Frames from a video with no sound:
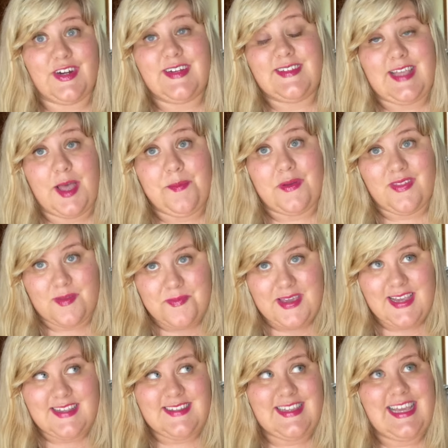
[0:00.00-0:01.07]
example, the
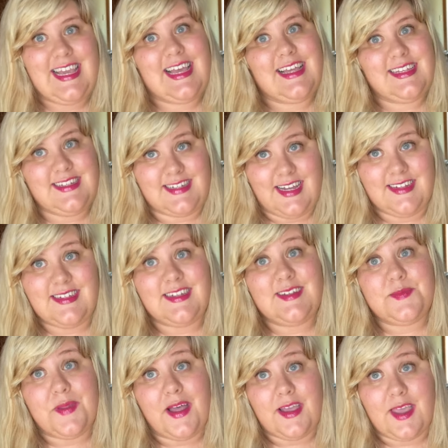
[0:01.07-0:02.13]
biggest thing, Delta
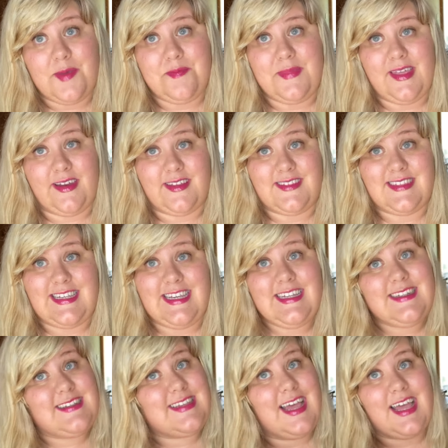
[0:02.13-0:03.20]
is blocking middle
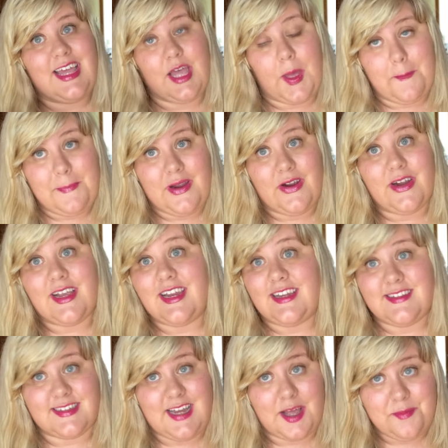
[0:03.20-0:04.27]
seats, American
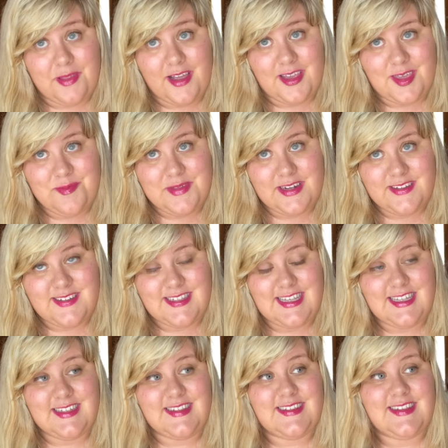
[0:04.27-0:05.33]
is not blocking middle
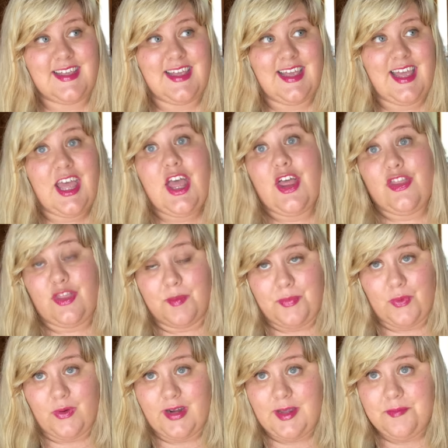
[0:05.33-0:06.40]
seats. The
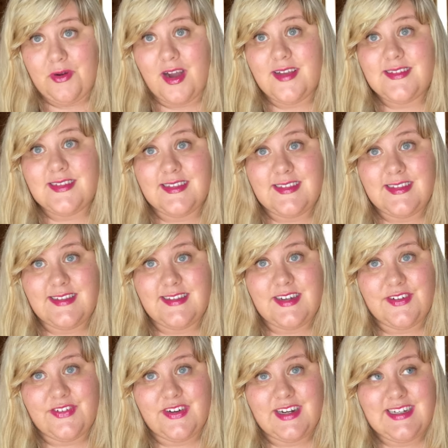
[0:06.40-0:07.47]
boarding process is
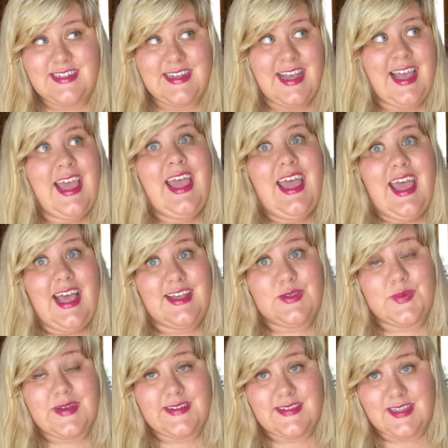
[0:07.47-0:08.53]
different, as
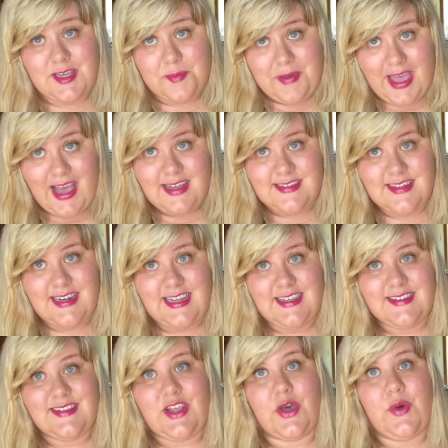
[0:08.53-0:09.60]
well as the capacity.
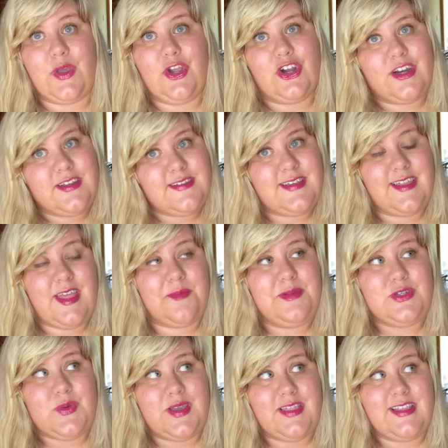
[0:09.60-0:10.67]
So you're gonna see that
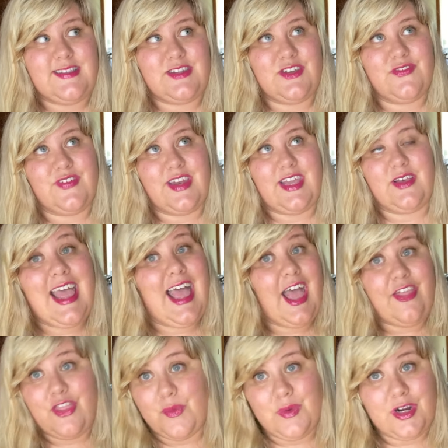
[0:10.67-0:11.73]
between these two videos
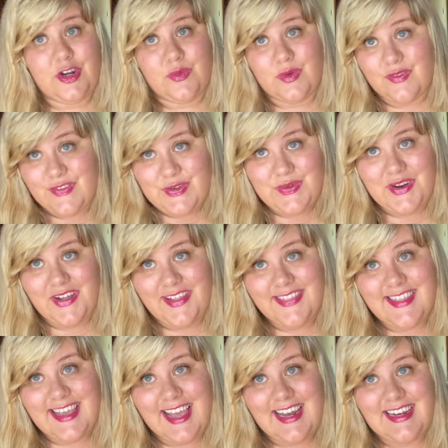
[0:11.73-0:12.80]
and then we're gonna review it all at
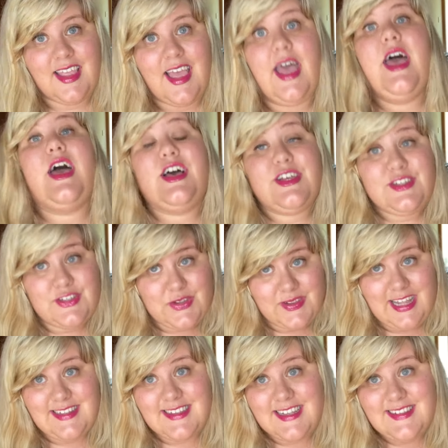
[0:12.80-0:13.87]
the end. So
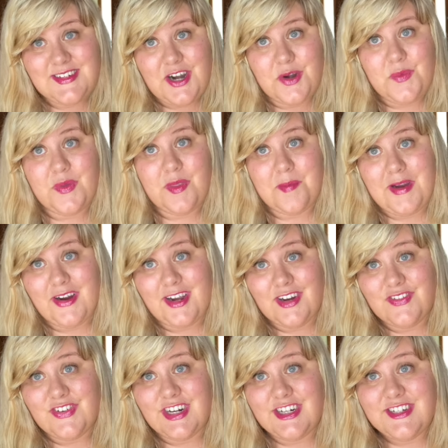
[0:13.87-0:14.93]
let's get started with American
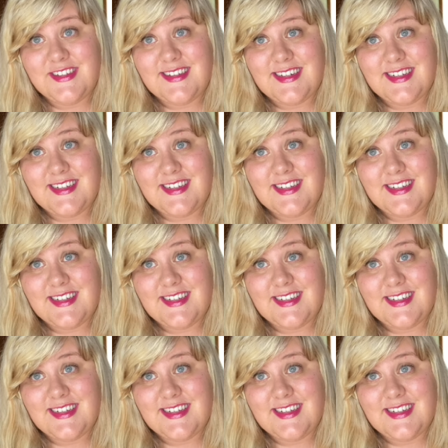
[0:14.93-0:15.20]
First.